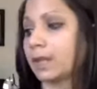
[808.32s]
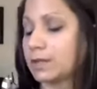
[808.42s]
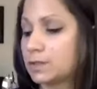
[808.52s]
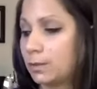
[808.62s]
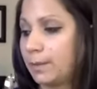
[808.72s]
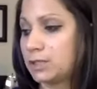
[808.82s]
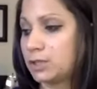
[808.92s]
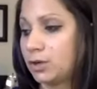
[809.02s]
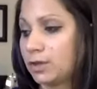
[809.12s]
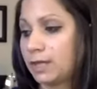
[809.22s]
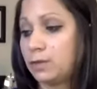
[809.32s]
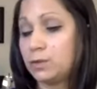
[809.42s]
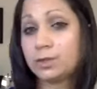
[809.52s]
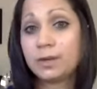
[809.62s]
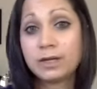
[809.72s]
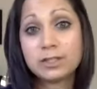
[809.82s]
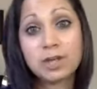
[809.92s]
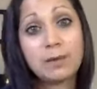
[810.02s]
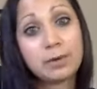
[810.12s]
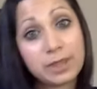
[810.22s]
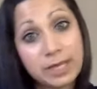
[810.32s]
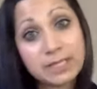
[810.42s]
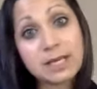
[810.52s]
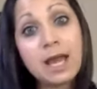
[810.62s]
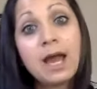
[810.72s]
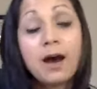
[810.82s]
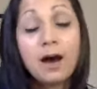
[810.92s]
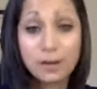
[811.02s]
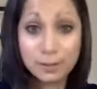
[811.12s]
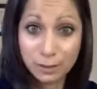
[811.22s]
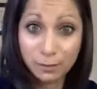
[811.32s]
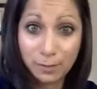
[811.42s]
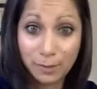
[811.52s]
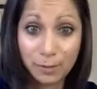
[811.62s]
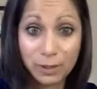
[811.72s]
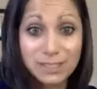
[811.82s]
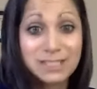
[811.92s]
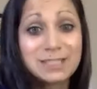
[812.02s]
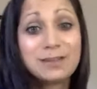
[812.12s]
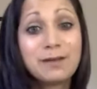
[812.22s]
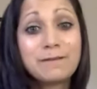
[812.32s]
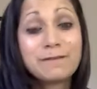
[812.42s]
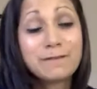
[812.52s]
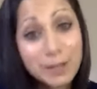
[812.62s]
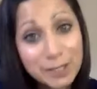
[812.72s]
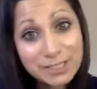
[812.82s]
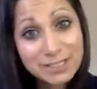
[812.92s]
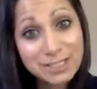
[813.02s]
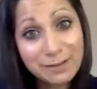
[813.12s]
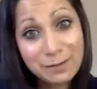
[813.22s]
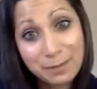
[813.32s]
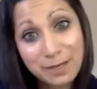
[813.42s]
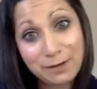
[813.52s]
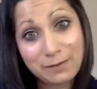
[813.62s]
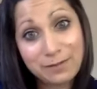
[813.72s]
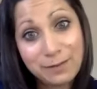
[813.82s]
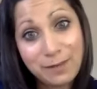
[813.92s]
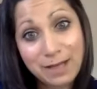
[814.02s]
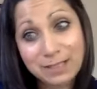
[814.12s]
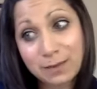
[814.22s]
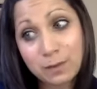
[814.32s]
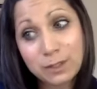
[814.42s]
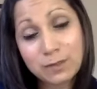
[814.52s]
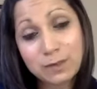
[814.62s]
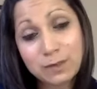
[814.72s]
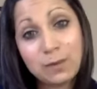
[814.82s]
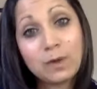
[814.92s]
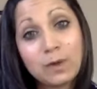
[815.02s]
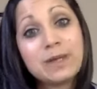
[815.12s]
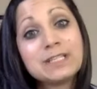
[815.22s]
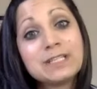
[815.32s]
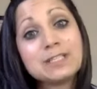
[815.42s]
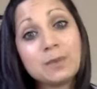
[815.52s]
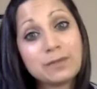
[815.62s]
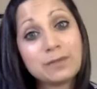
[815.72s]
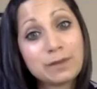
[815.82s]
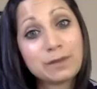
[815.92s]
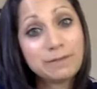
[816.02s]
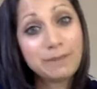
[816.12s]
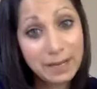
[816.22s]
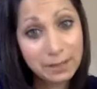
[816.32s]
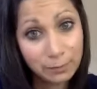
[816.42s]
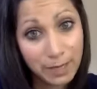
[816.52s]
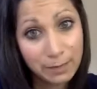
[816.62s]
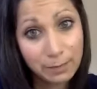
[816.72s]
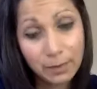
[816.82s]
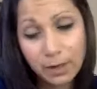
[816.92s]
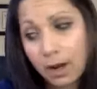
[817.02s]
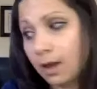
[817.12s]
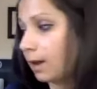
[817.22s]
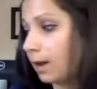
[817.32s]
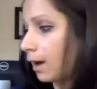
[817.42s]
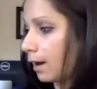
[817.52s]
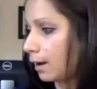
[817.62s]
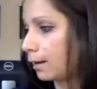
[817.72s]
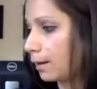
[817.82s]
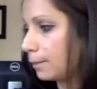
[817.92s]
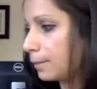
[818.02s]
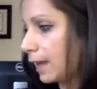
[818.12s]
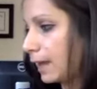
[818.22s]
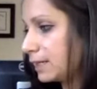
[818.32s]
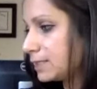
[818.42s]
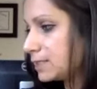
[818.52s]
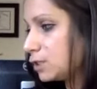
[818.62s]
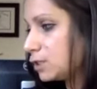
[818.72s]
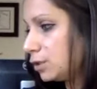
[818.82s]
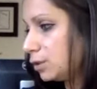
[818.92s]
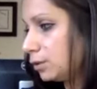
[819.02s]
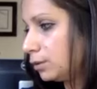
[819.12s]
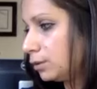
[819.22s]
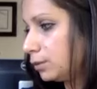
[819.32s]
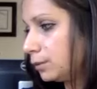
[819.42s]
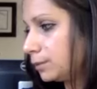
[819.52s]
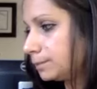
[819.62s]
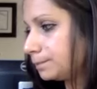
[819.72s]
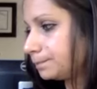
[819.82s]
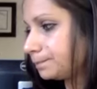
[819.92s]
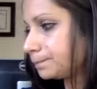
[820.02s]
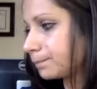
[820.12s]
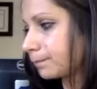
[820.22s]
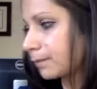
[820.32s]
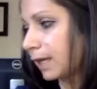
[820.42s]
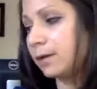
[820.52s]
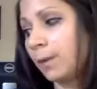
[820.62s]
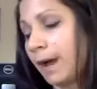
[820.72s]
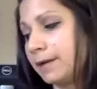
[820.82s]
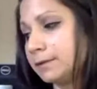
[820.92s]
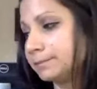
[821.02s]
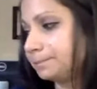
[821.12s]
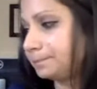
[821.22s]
So make sure that you do a good job with this. Also remember, this is the first of the peer feedbacks that we're doing. We're going to do one for the final paper that is due in a while.